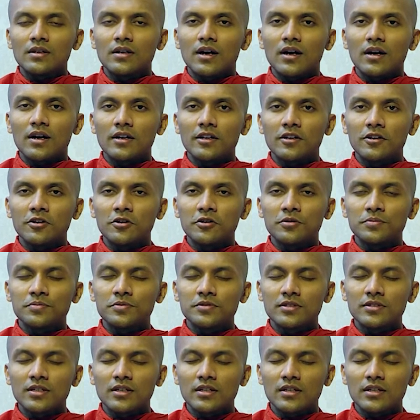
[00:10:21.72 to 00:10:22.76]
I
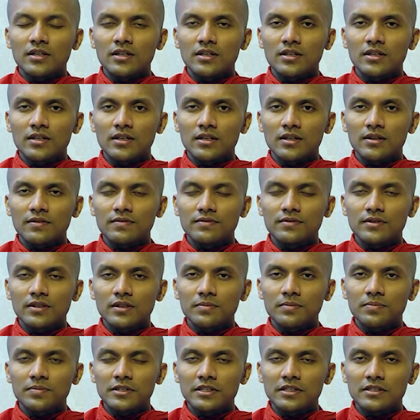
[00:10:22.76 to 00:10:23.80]
observe the
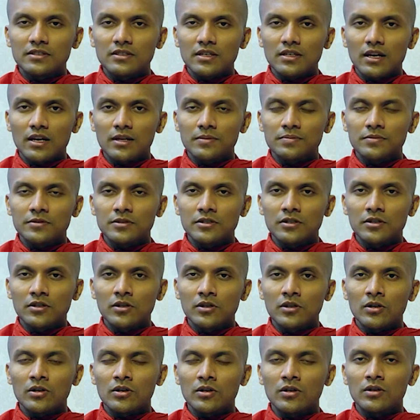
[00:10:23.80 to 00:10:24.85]
precept
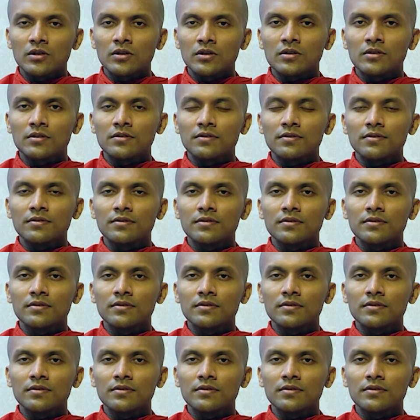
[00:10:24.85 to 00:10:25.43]
of